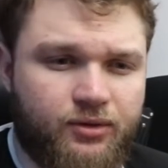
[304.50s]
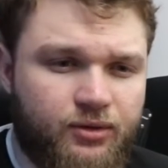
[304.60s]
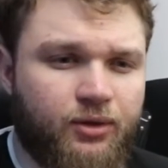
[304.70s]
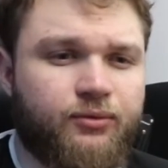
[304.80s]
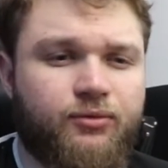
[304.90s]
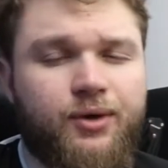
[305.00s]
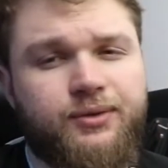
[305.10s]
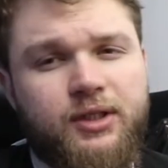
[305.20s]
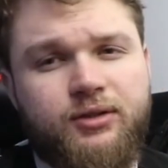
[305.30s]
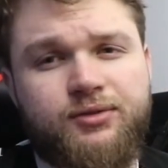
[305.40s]
don't
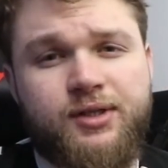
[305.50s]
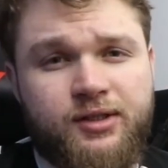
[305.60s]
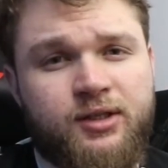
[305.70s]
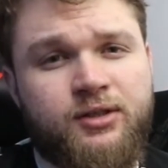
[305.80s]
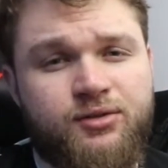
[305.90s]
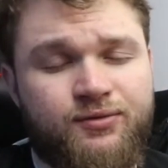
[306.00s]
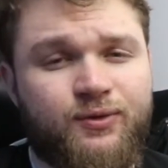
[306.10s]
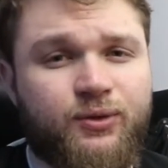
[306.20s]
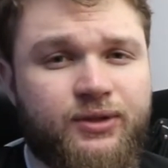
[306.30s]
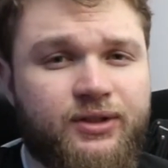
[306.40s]
rotate to
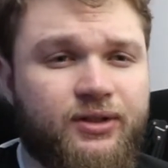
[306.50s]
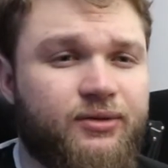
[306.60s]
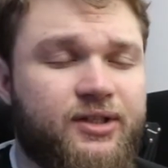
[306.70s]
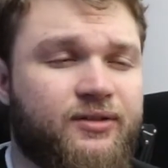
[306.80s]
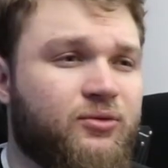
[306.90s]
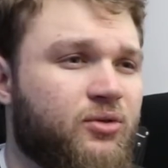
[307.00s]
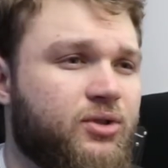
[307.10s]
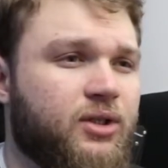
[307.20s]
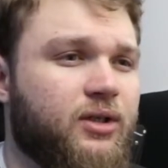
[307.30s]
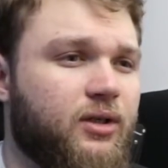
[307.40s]
640 degrees,
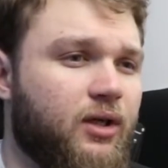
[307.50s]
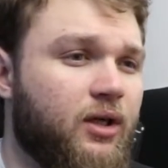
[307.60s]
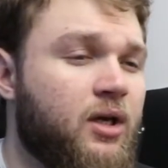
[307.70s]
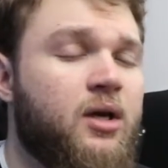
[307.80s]
unfortunately.